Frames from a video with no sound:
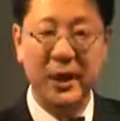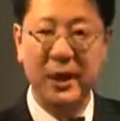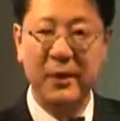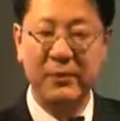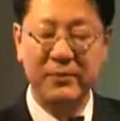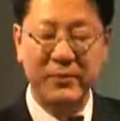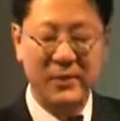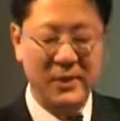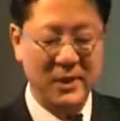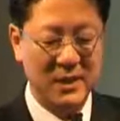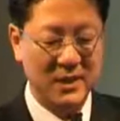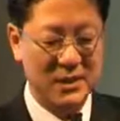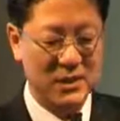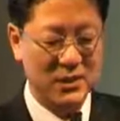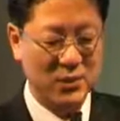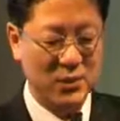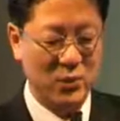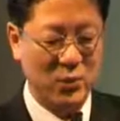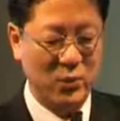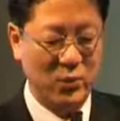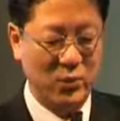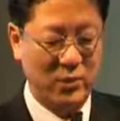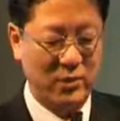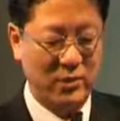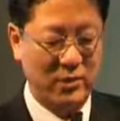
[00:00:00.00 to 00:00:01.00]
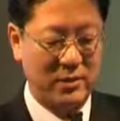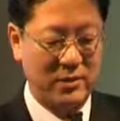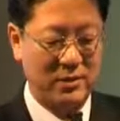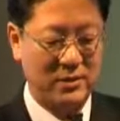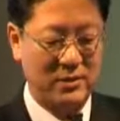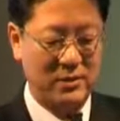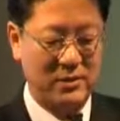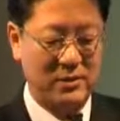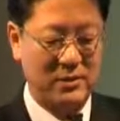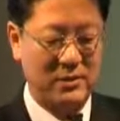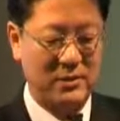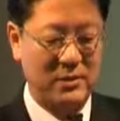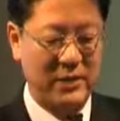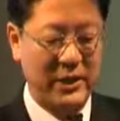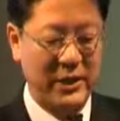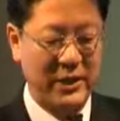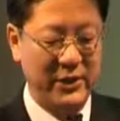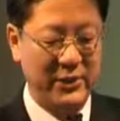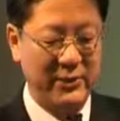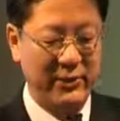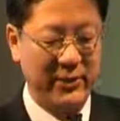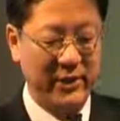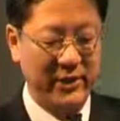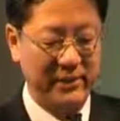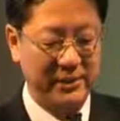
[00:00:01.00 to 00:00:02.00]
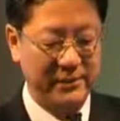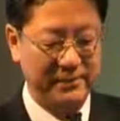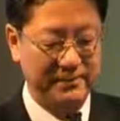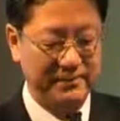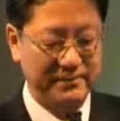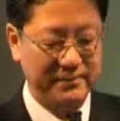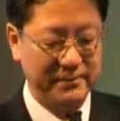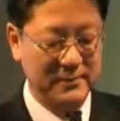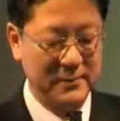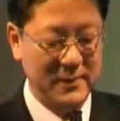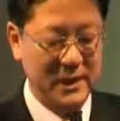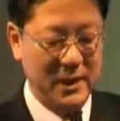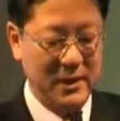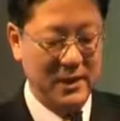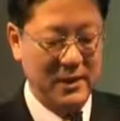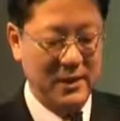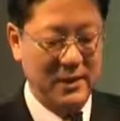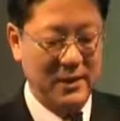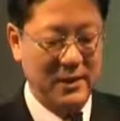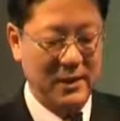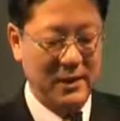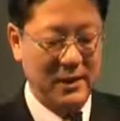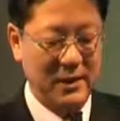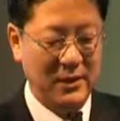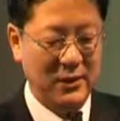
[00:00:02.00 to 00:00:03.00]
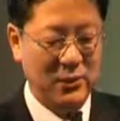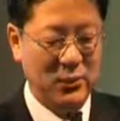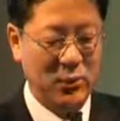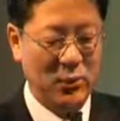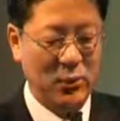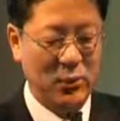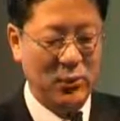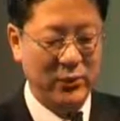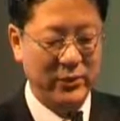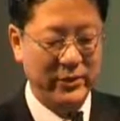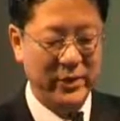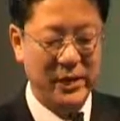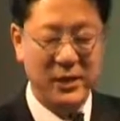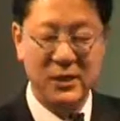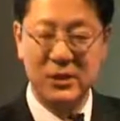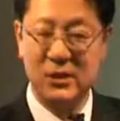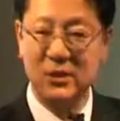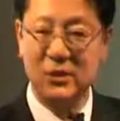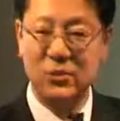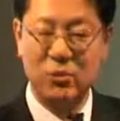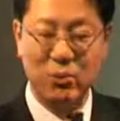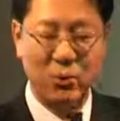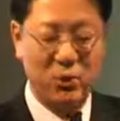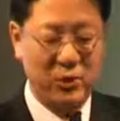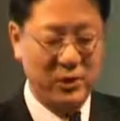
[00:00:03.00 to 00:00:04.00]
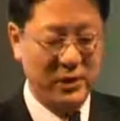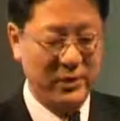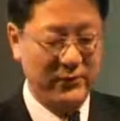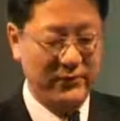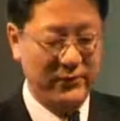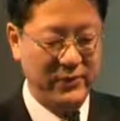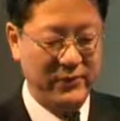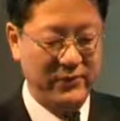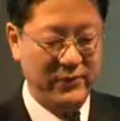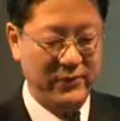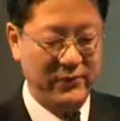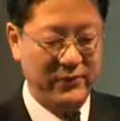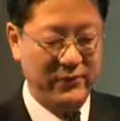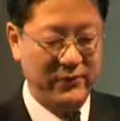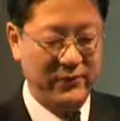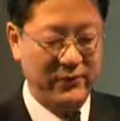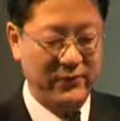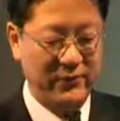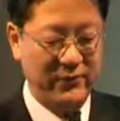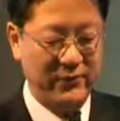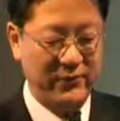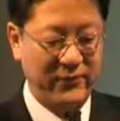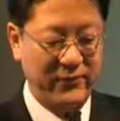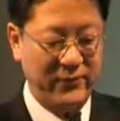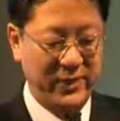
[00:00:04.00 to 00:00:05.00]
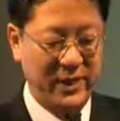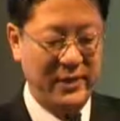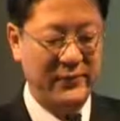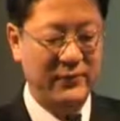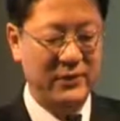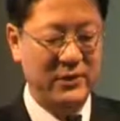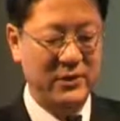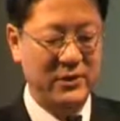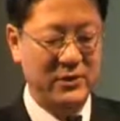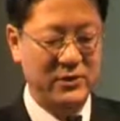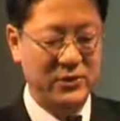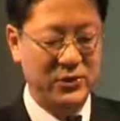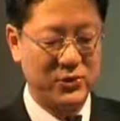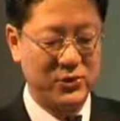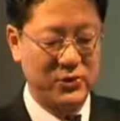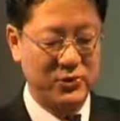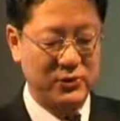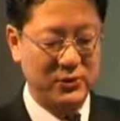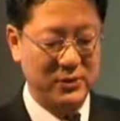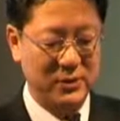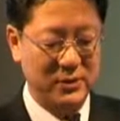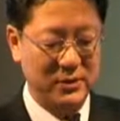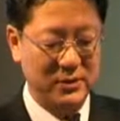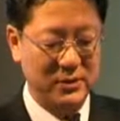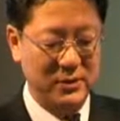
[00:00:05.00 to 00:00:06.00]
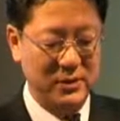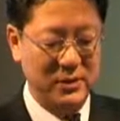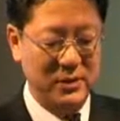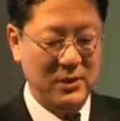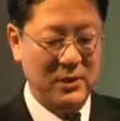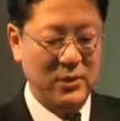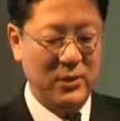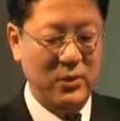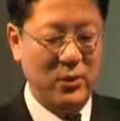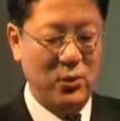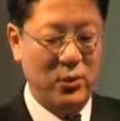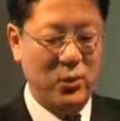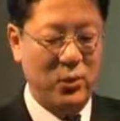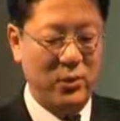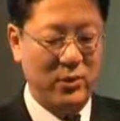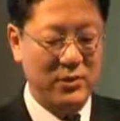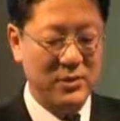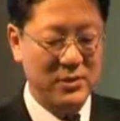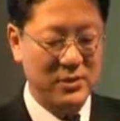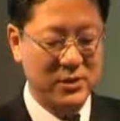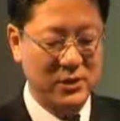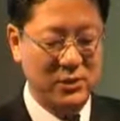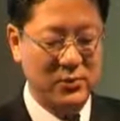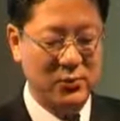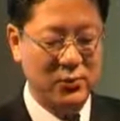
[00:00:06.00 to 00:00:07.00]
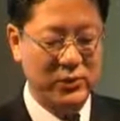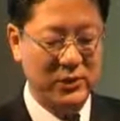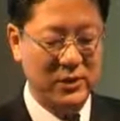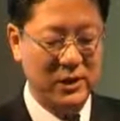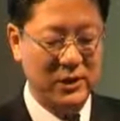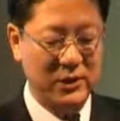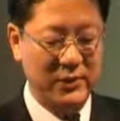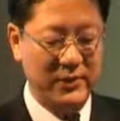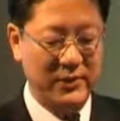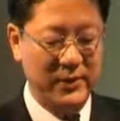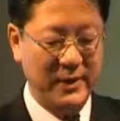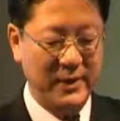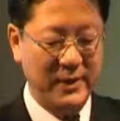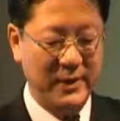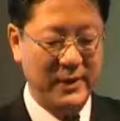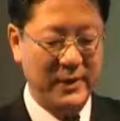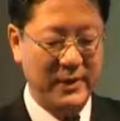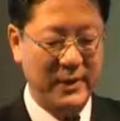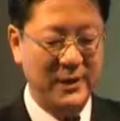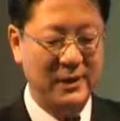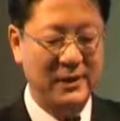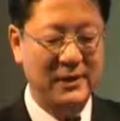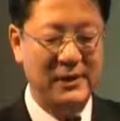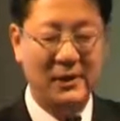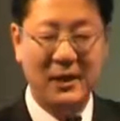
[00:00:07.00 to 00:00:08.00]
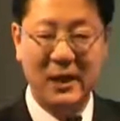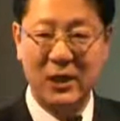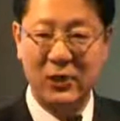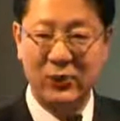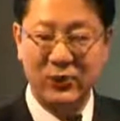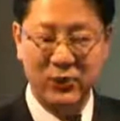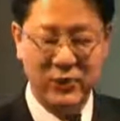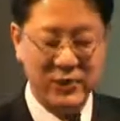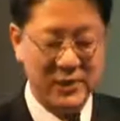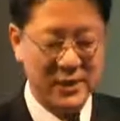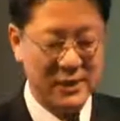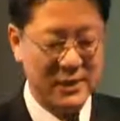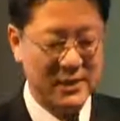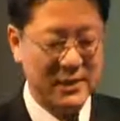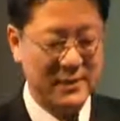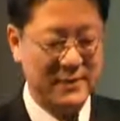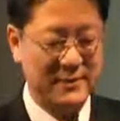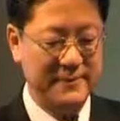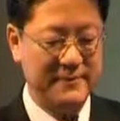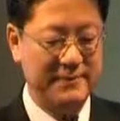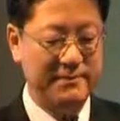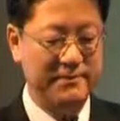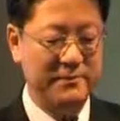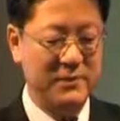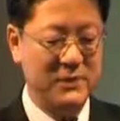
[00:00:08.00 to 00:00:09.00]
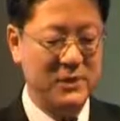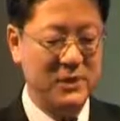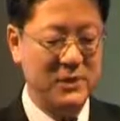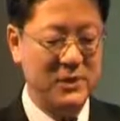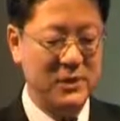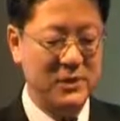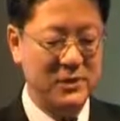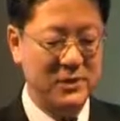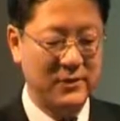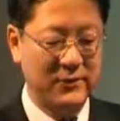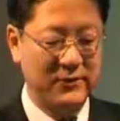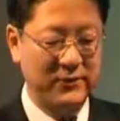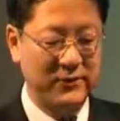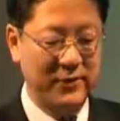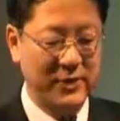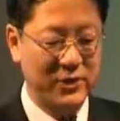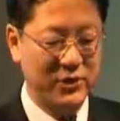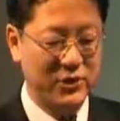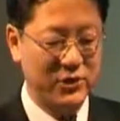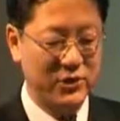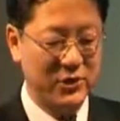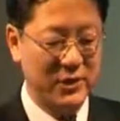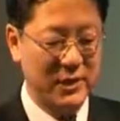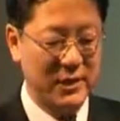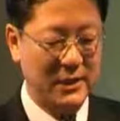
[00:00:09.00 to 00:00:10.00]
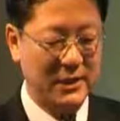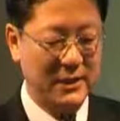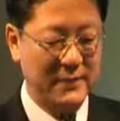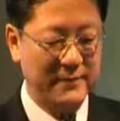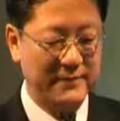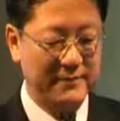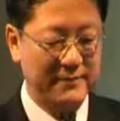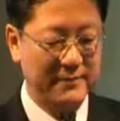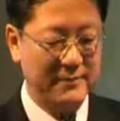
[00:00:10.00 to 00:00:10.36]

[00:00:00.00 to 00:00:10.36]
MDS, or AML. And old age more than 55 years old, or thrombocytopenia at diagnosis. This is a French study.